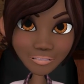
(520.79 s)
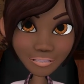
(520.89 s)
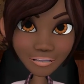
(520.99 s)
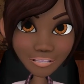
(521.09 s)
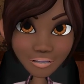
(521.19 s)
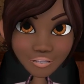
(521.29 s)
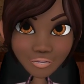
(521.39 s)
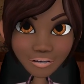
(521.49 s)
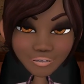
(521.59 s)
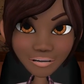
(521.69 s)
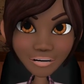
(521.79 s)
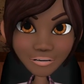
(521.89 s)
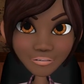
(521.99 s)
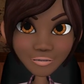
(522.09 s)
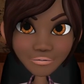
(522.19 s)
Think of area
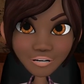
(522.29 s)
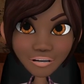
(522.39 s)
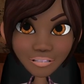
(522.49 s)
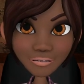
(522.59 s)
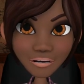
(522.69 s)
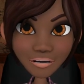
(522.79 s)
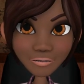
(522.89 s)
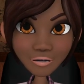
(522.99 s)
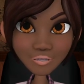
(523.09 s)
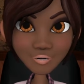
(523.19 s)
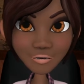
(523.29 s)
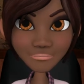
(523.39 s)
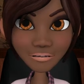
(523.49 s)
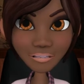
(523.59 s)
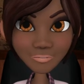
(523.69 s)
of surveillance as a
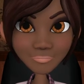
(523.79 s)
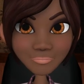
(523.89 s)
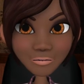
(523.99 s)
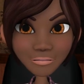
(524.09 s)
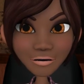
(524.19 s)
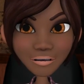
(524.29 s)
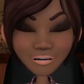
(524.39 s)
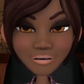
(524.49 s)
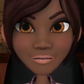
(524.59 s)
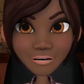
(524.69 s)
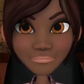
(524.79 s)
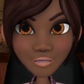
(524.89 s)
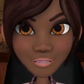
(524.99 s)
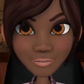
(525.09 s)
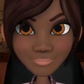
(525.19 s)
requirement. In this
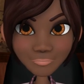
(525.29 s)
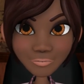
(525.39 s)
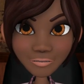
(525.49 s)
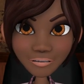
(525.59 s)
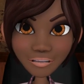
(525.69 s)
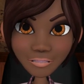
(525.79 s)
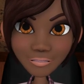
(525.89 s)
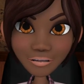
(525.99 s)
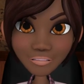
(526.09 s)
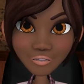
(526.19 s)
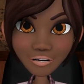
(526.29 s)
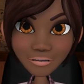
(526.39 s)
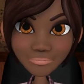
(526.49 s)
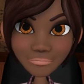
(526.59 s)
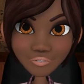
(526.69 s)
example, fuel tanker
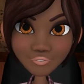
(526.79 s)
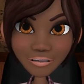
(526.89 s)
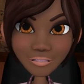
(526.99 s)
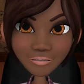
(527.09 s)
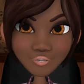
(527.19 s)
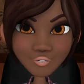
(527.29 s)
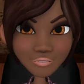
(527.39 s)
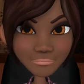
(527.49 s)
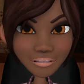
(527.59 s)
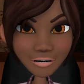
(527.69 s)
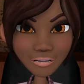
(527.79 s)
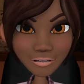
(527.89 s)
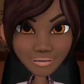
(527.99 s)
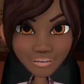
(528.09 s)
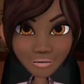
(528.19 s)
inspections would be the
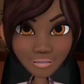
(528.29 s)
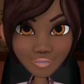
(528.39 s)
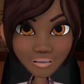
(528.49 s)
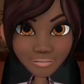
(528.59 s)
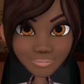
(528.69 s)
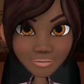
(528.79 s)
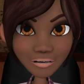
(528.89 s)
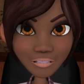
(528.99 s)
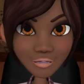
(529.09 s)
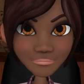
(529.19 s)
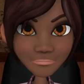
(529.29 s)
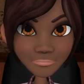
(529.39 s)
surveillance item.